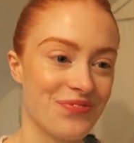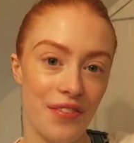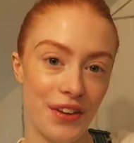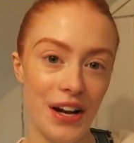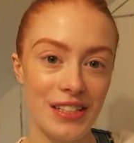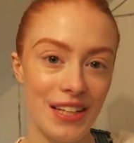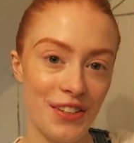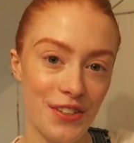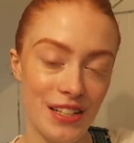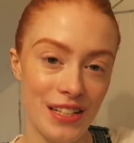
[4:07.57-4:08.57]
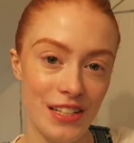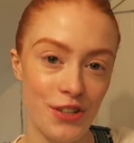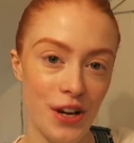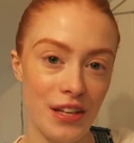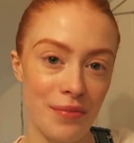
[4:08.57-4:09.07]
If you guys are interested
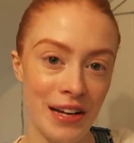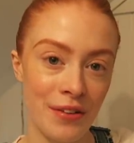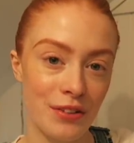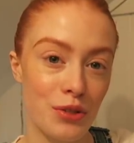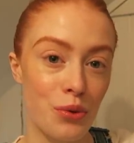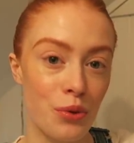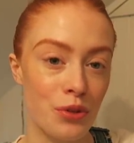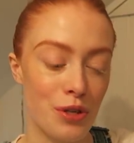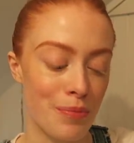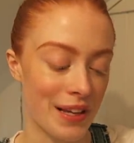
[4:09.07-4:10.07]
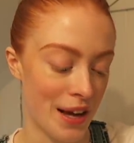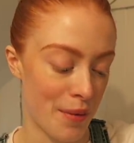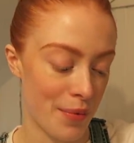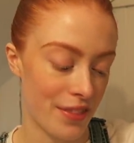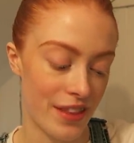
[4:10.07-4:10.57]
in trying them out or topping
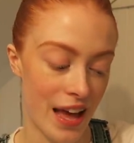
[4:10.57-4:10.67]
up,